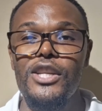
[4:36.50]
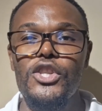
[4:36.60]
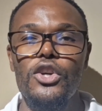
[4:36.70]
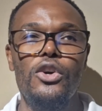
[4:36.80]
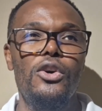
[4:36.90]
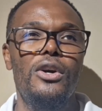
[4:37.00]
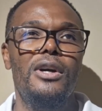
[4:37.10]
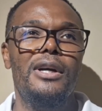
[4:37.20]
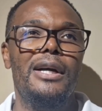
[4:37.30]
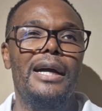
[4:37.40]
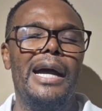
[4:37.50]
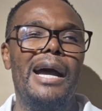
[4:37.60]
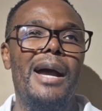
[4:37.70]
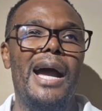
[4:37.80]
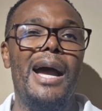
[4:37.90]
So
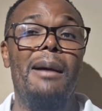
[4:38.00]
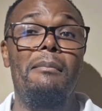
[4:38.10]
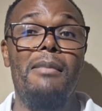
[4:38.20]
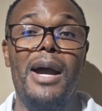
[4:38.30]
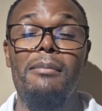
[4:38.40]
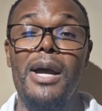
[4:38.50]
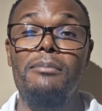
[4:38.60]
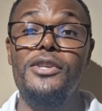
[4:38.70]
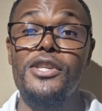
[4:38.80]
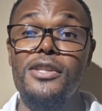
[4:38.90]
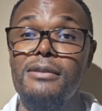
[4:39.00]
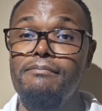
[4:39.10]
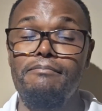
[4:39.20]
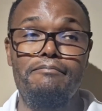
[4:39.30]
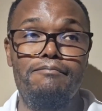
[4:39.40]
I'm just
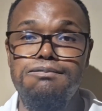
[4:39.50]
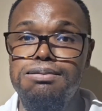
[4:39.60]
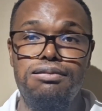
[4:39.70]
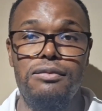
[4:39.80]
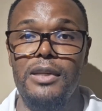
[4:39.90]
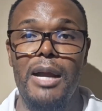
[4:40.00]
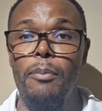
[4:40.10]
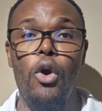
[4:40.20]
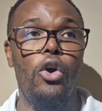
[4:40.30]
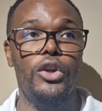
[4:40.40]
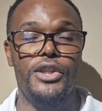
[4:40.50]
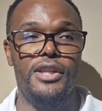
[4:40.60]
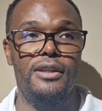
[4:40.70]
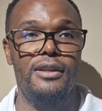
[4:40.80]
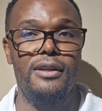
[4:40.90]
appalled.
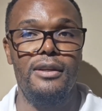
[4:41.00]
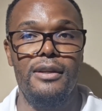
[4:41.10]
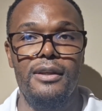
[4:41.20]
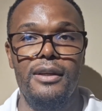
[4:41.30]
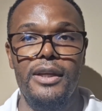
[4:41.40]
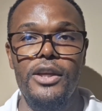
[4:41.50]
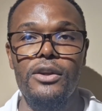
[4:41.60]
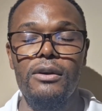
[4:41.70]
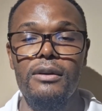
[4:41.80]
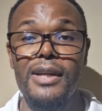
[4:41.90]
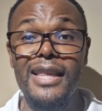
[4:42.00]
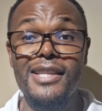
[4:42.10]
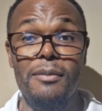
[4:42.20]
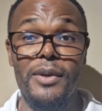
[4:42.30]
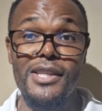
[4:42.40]
You know, nothing
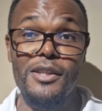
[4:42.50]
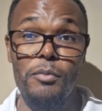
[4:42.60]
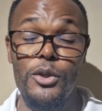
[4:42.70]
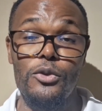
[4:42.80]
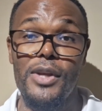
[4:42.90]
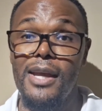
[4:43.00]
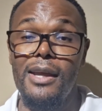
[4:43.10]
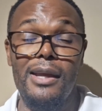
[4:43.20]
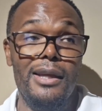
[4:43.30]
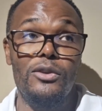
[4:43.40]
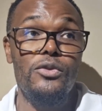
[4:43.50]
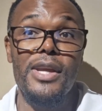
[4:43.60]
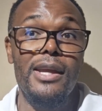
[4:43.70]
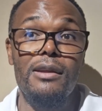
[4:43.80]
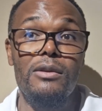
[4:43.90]
surprises me
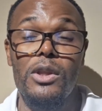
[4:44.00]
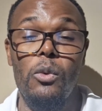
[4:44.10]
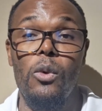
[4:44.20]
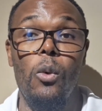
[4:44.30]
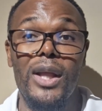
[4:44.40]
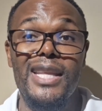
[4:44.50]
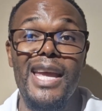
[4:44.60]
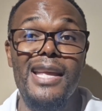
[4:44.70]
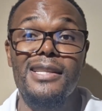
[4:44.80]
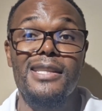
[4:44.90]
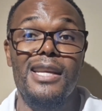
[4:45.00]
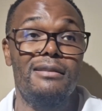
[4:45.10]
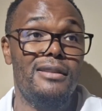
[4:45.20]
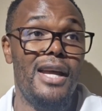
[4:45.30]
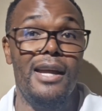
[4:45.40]
today what the ANC
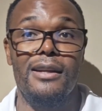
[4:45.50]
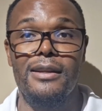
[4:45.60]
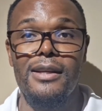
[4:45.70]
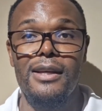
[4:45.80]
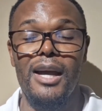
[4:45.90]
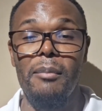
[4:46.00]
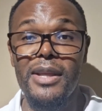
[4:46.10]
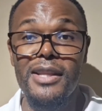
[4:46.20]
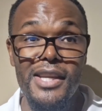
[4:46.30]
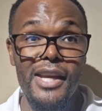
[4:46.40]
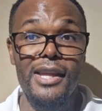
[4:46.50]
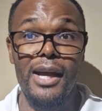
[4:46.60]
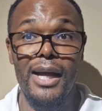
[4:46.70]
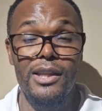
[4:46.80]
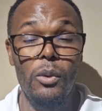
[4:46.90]
has done. I mean, here they
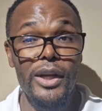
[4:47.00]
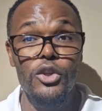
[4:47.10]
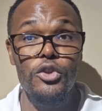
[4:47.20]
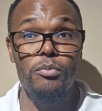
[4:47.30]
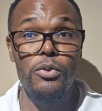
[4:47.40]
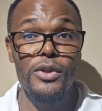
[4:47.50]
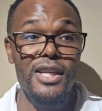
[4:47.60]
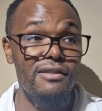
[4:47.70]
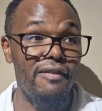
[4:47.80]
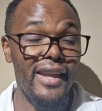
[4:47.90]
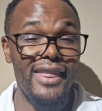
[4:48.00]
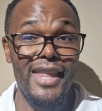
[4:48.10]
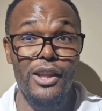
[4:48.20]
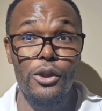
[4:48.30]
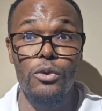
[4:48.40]
are. They wanted to put this vet
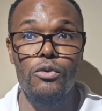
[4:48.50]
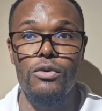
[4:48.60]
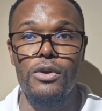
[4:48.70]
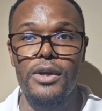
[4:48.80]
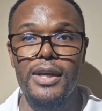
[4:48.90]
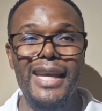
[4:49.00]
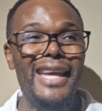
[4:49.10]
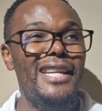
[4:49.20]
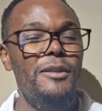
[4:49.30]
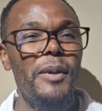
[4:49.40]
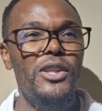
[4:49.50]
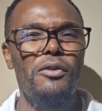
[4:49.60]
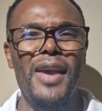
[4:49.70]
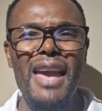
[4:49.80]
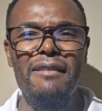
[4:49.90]
thing through, irrespective
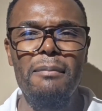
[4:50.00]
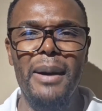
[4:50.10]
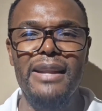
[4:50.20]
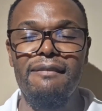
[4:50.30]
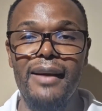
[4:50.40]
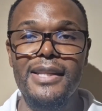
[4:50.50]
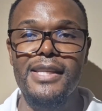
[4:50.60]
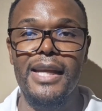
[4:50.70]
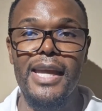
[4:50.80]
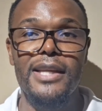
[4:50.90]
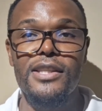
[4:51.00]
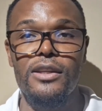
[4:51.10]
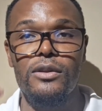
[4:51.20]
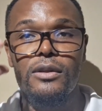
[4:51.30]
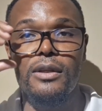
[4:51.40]
of everybody fighting against it
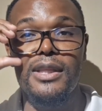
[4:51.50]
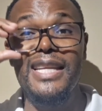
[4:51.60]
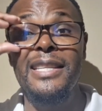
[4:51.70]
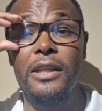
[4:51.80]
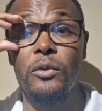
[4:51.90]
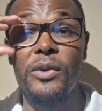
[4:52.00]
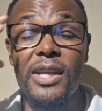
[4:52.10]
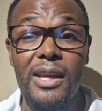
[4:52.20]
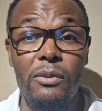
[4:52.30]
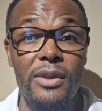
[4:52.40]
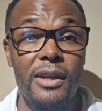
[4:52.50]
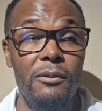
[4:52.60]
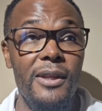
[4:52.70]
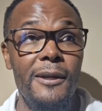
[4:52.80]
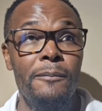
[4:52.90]
or not. They did it with
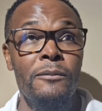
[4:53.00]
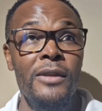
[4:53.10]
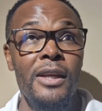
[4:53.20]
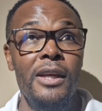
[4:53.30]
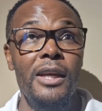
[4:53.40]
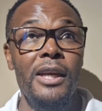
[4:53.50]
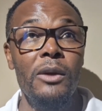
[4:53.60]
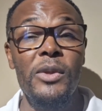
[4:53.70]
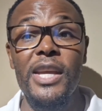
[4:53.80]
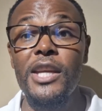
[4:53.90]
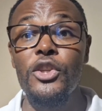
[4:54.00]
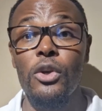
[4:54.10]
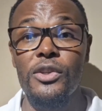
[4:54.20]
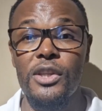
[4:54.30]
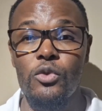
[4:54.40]
the
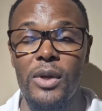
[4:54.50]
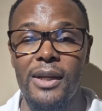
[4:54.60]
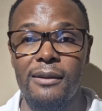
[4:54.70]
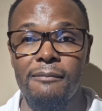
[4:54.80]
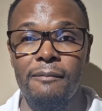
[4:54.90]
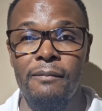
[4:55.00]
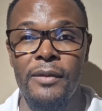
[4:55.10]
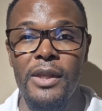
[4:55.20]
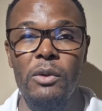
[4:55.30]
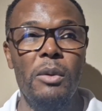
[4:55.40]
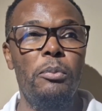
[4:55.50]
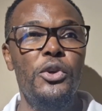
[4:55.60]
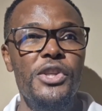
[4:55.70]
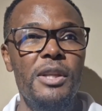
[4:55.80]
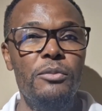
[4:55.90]
ETOs as well. They were
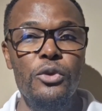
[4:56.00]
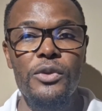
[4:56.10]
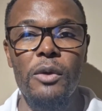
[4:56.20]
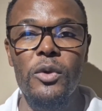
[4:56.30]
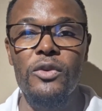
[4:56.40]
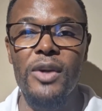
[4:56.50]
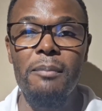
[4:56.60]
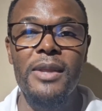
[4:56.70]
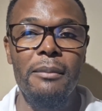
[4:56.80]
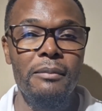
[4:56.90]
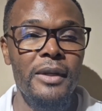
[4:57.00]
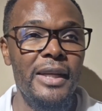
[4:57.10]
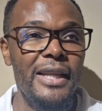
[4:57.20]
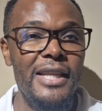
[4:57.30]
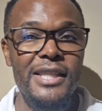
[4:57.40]
pushing them through. They will ram them.
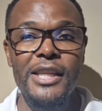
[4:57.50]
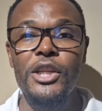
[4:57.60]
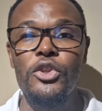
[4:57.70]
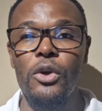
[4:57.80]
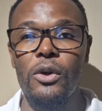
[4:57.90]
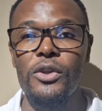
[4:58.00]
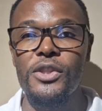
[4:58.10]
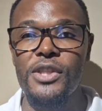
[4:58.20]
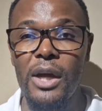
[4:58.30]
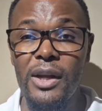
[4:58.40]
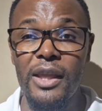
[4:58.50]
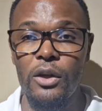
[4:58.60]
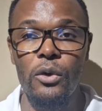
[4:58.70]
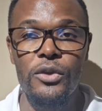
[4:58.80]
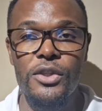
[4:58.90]
these e-tolls down our
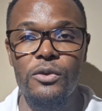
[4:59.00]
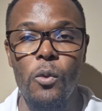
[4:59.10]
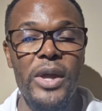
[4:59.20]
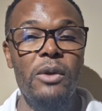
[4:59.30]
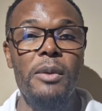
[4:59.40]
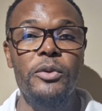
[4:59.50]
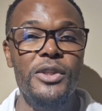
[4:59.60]
throats, whether we're